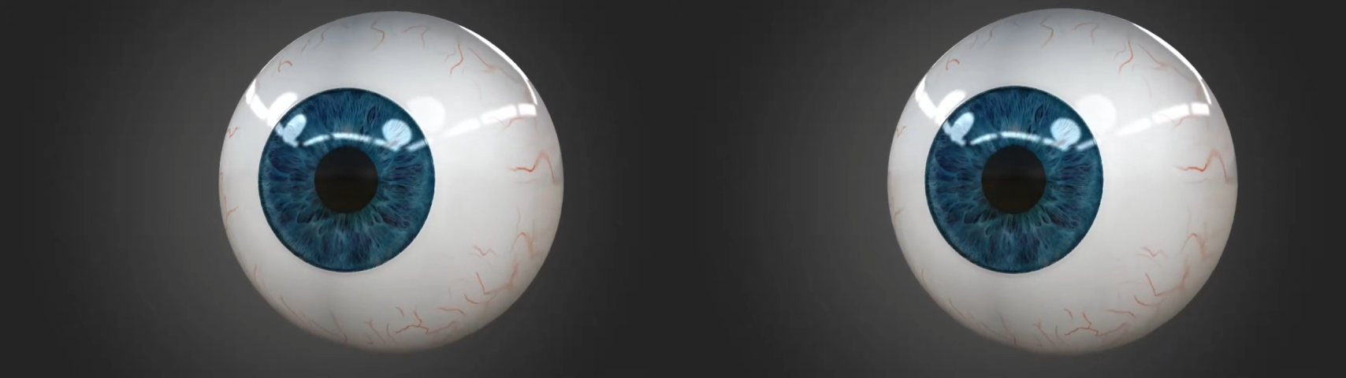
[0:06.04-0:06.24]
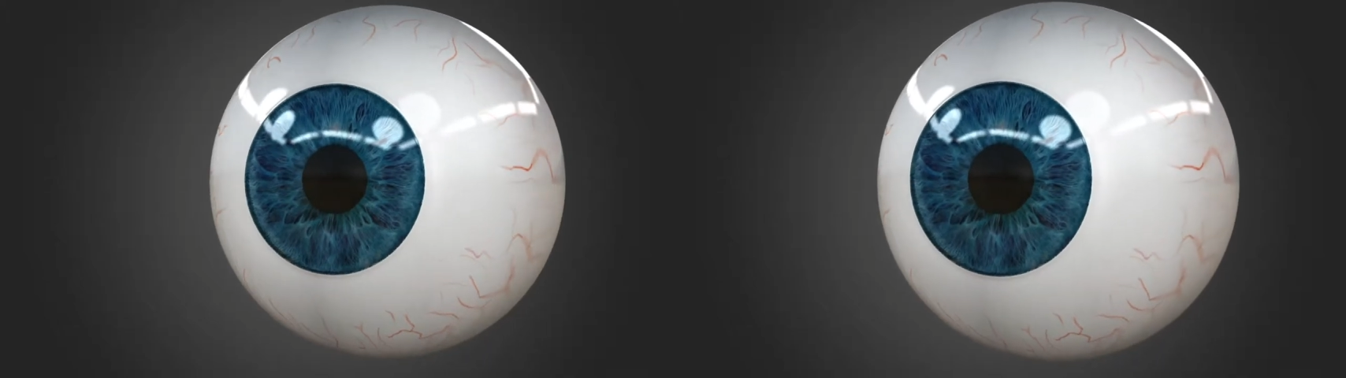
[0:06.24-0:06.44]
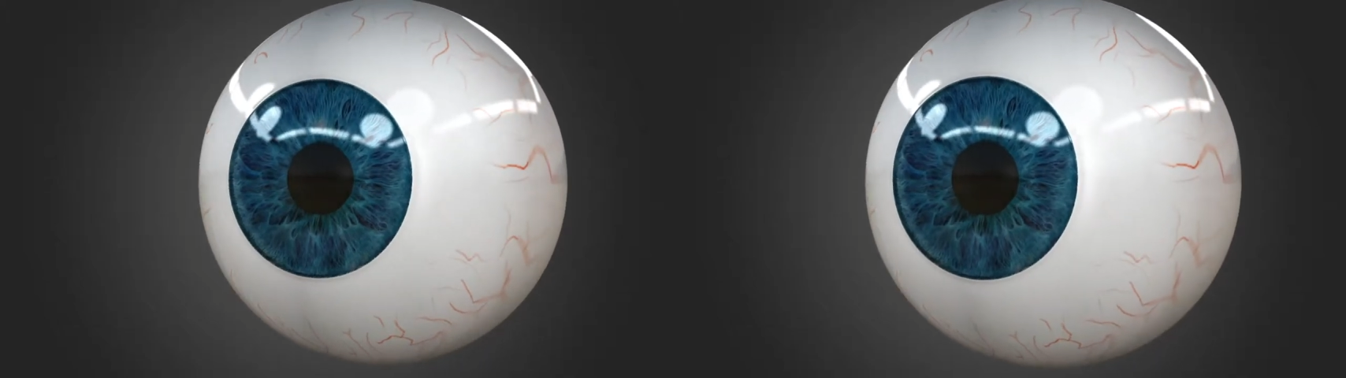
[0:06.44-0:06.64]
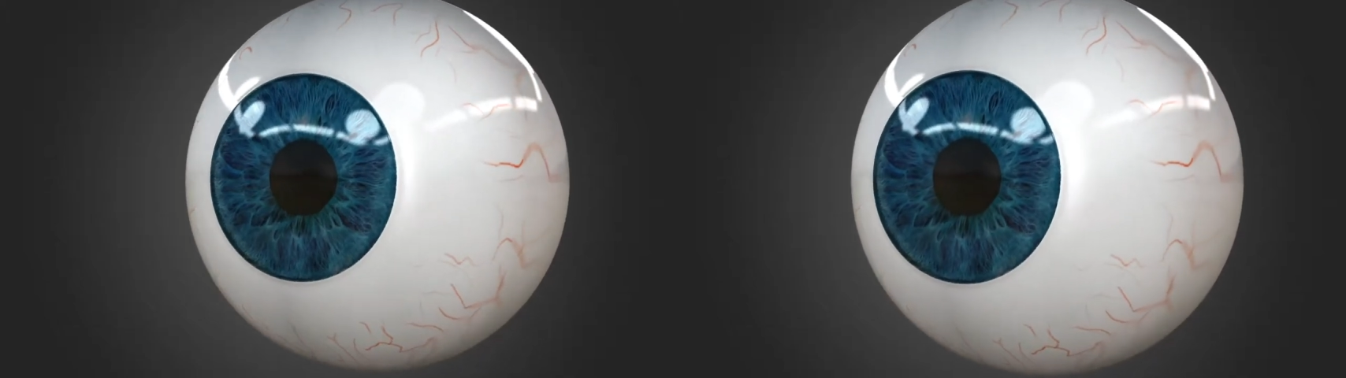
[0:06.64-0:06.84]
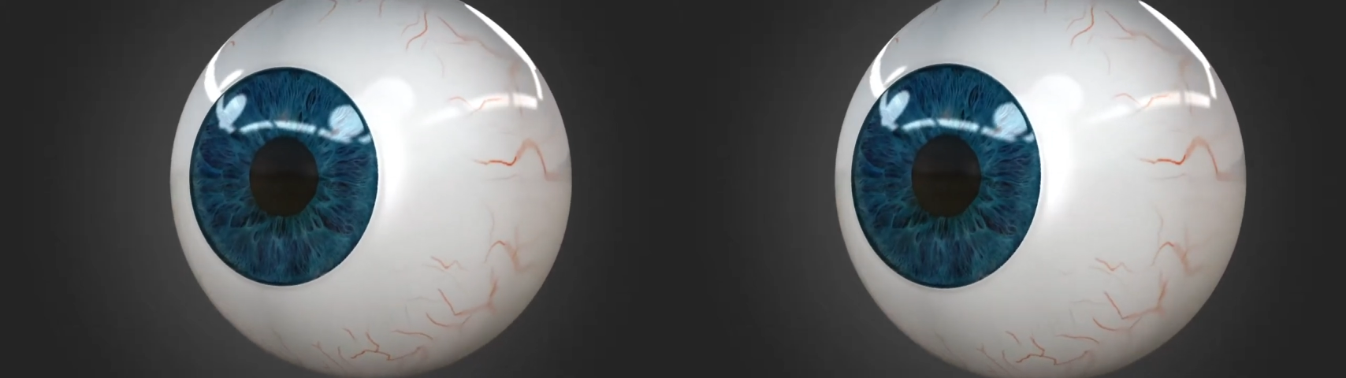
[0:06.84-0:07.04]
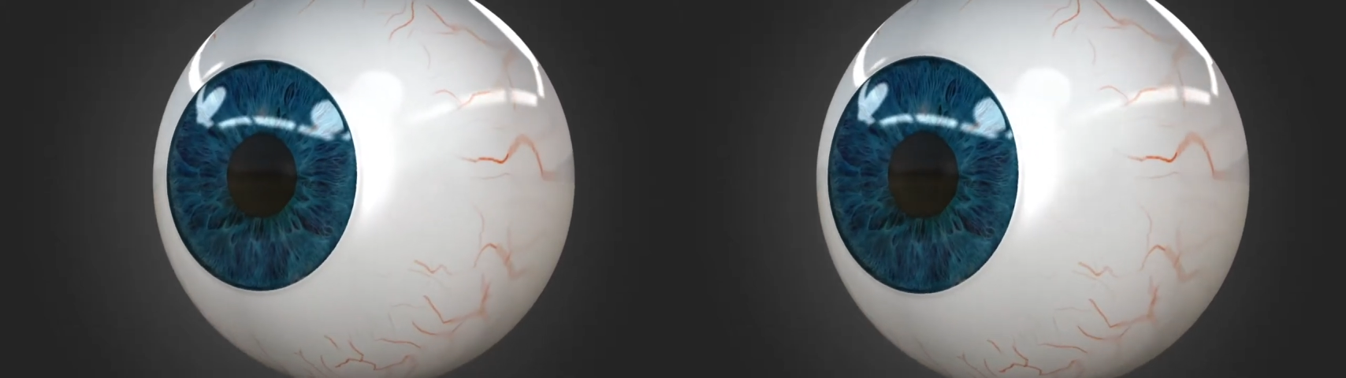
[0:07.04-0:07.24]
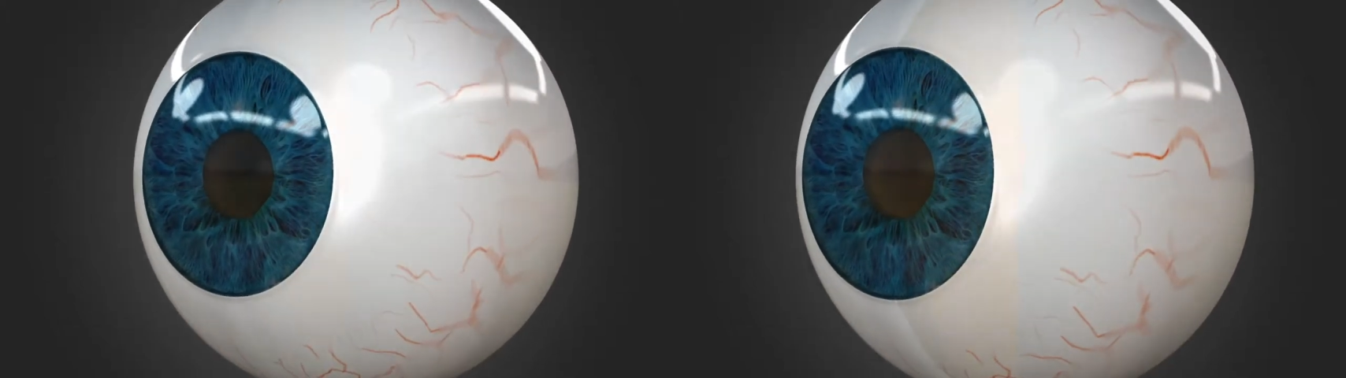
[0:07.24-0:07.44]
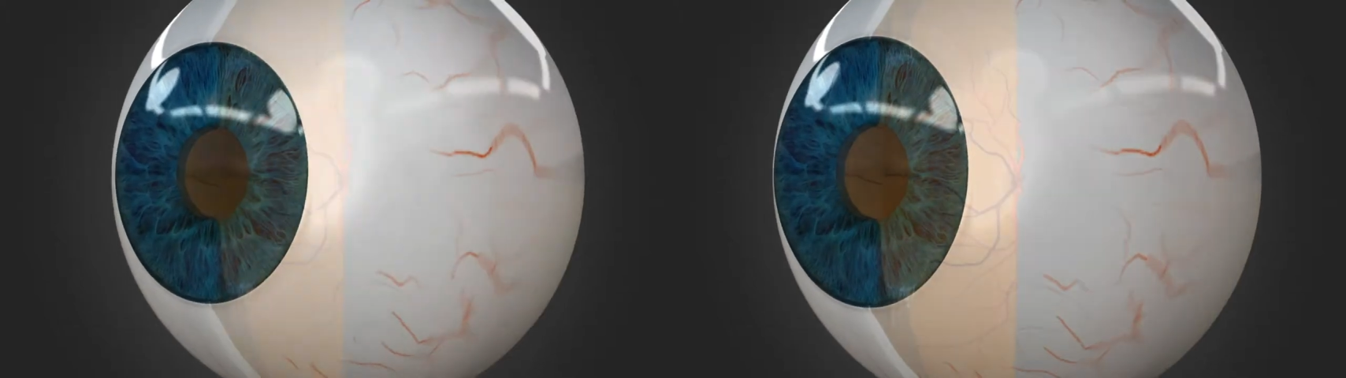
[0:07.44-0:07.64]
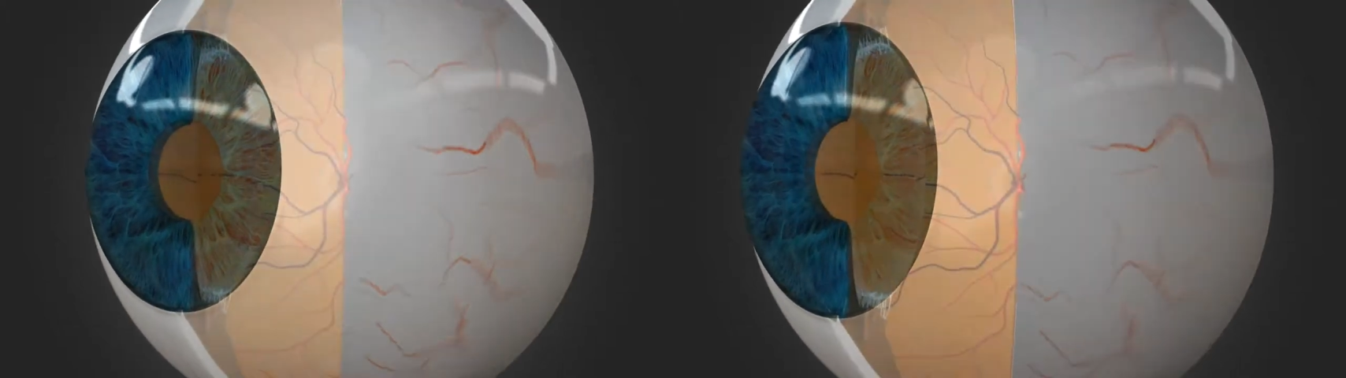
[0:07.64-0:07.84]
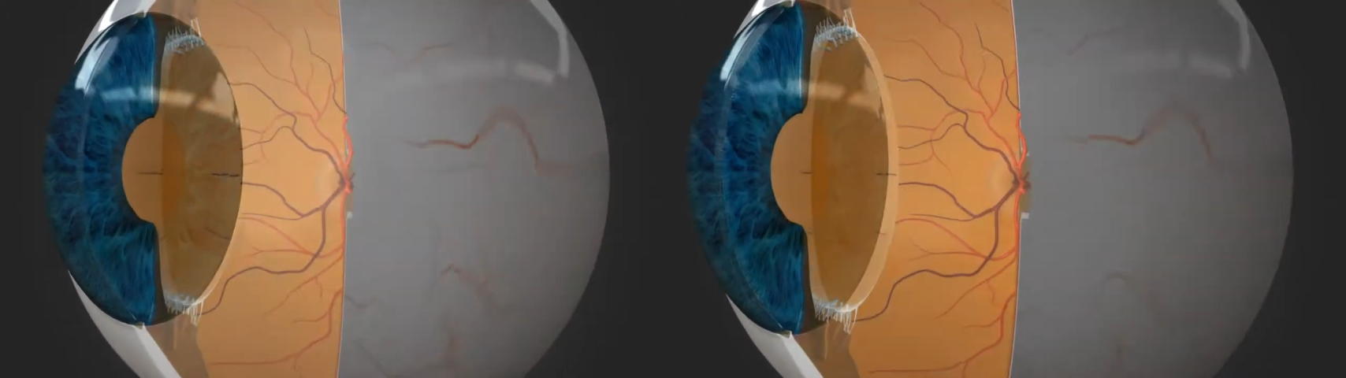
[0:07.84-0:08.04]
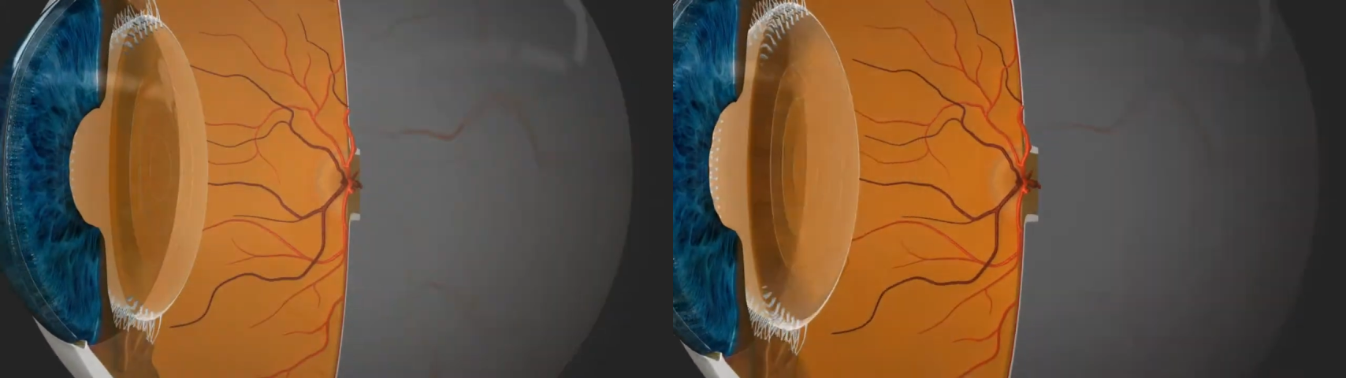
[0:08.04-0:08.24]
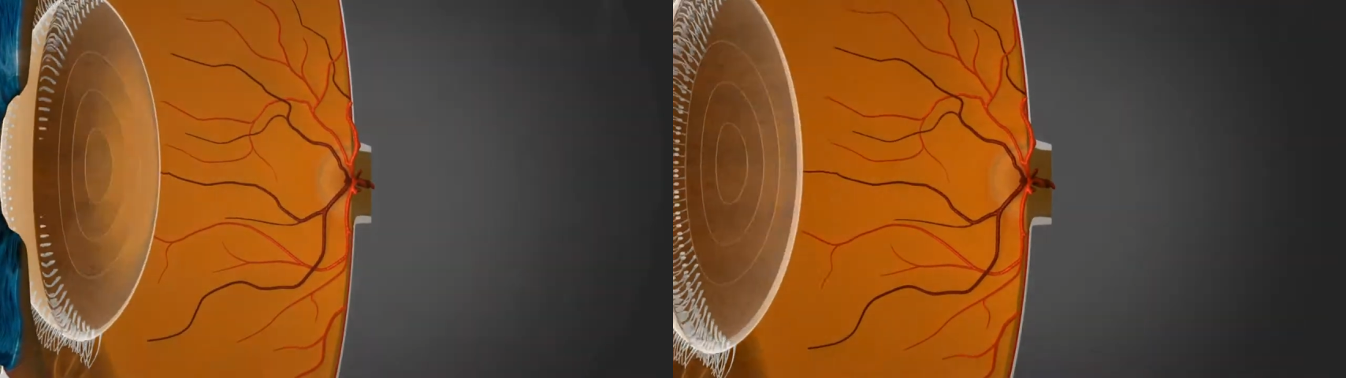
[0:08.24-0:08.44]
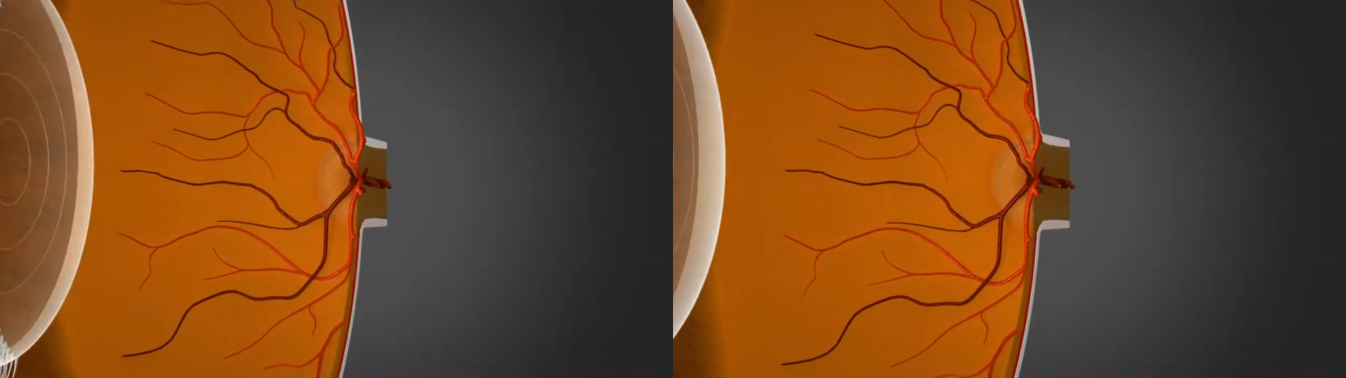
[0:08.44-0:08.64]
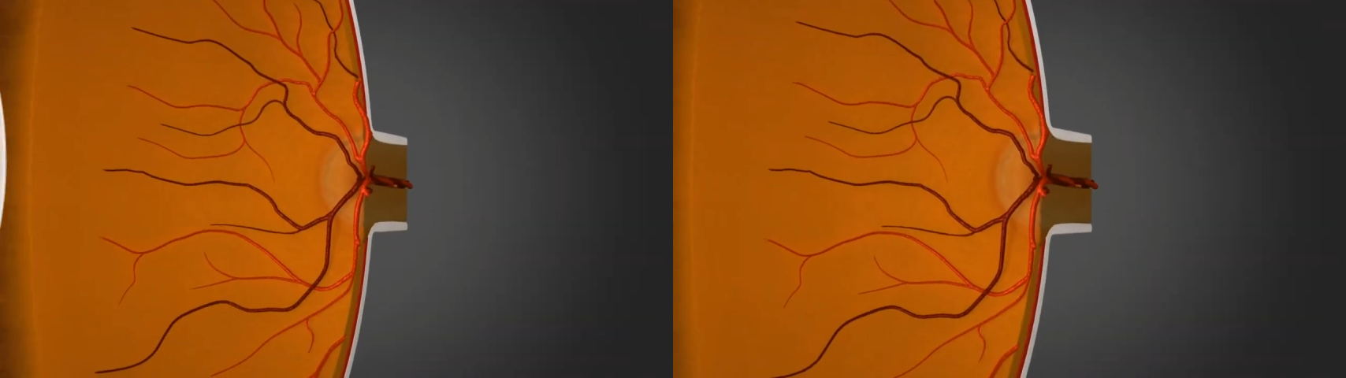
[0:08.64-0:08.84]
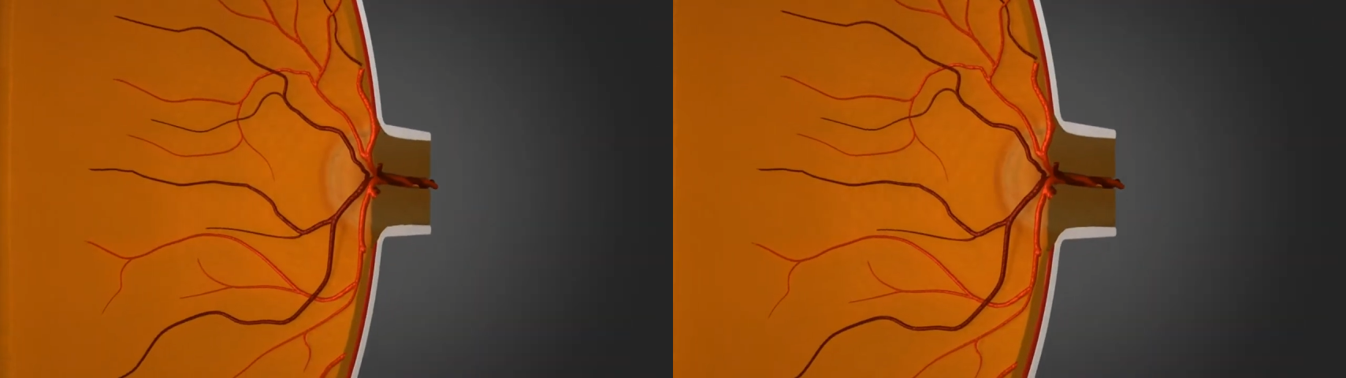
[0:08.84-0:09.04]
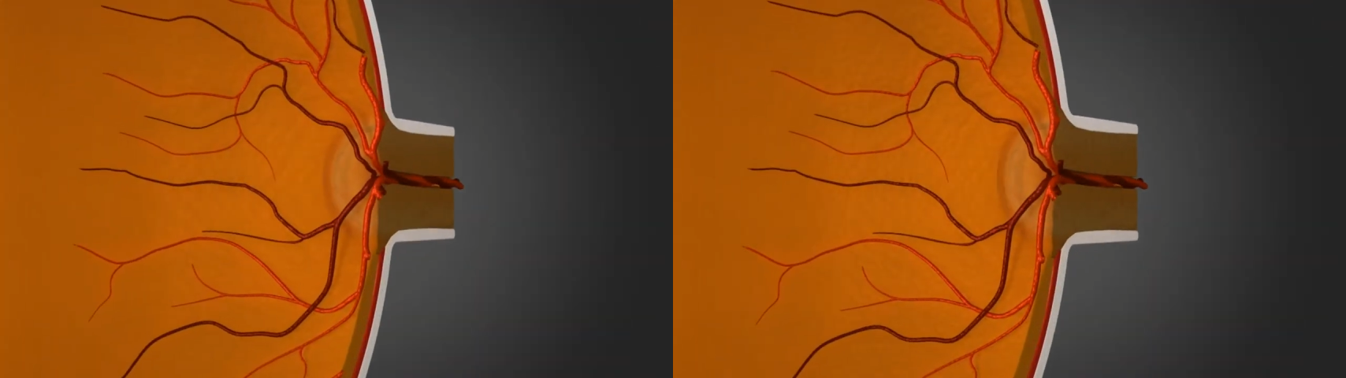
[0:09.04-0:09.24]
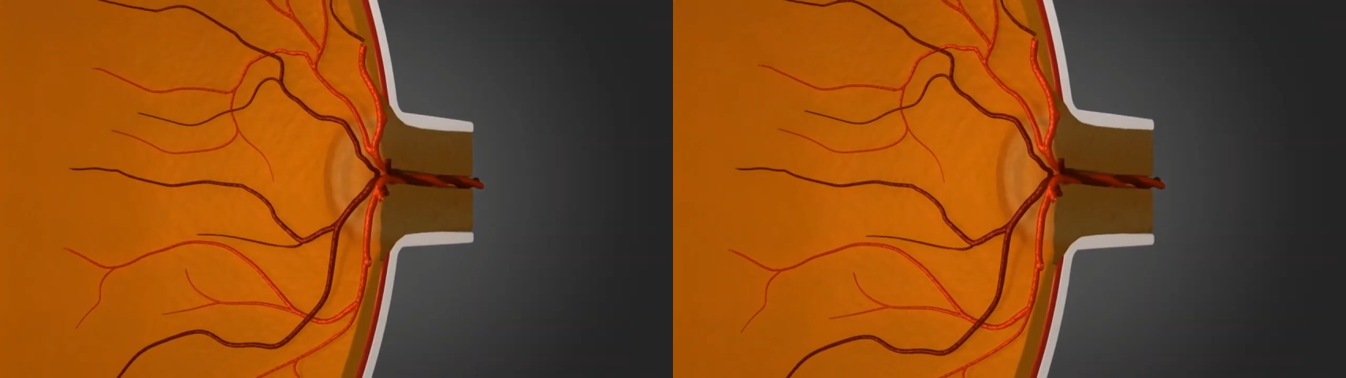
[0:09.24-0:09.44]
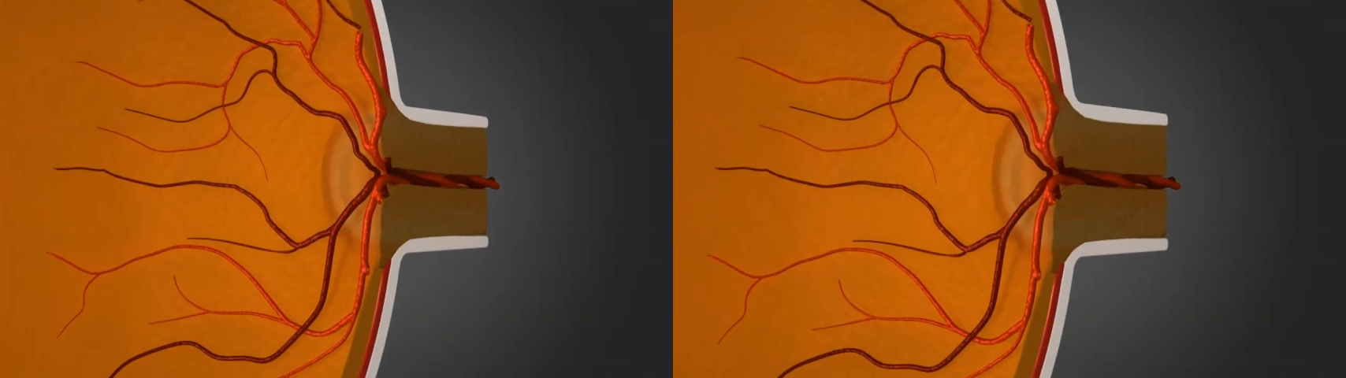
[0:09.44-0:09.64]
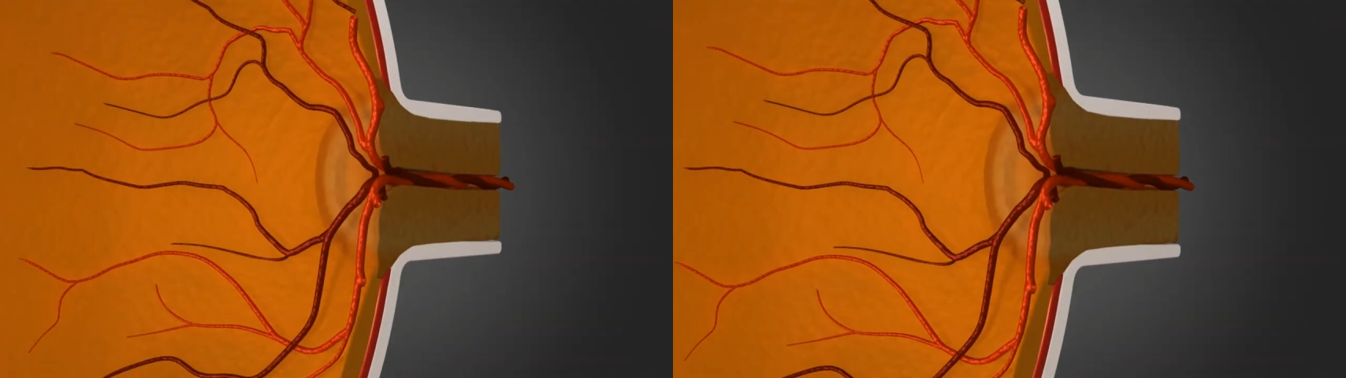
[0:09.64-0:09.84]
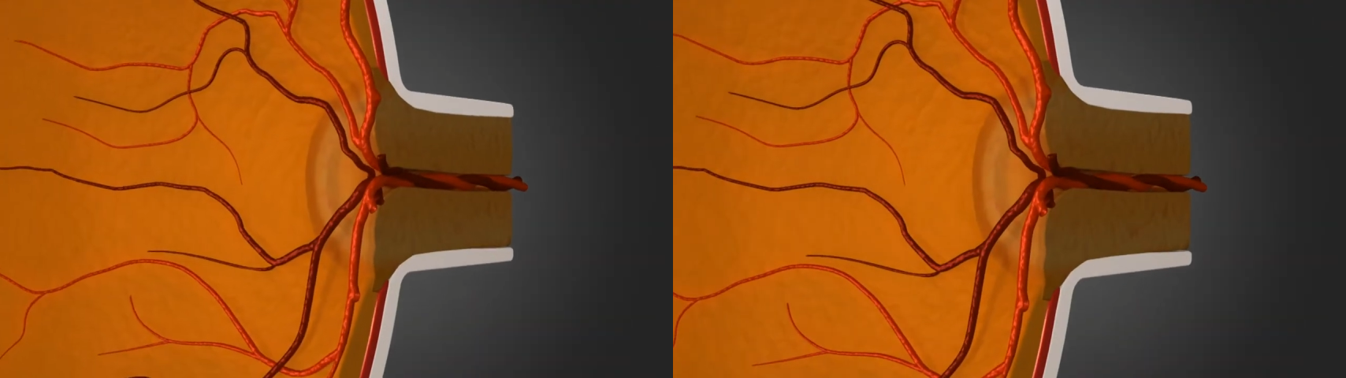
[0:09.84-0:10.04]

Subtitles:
Nobody's mouth can be seen.